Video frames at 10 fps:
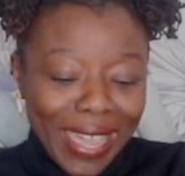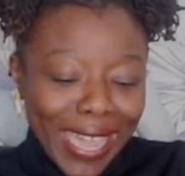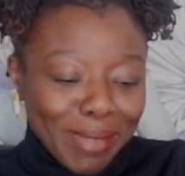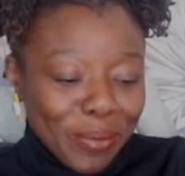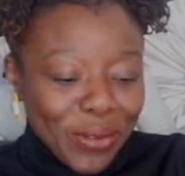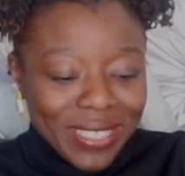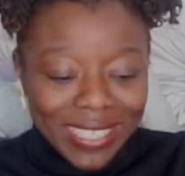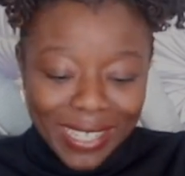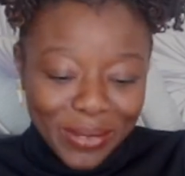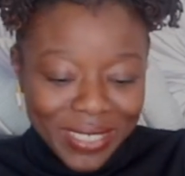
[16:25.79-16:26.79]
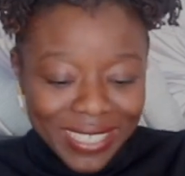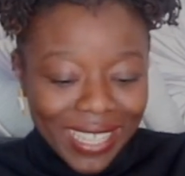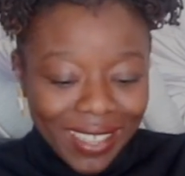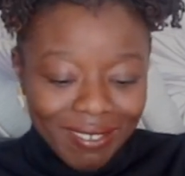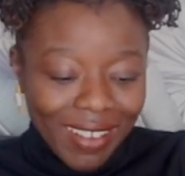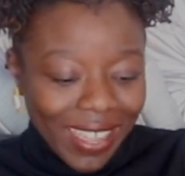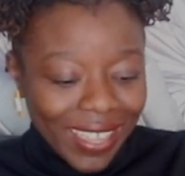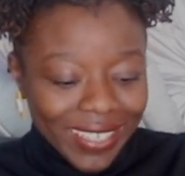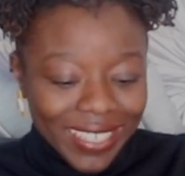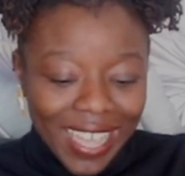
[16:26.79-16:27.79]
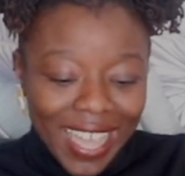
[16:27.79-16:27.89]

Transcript: I had books and I was just like and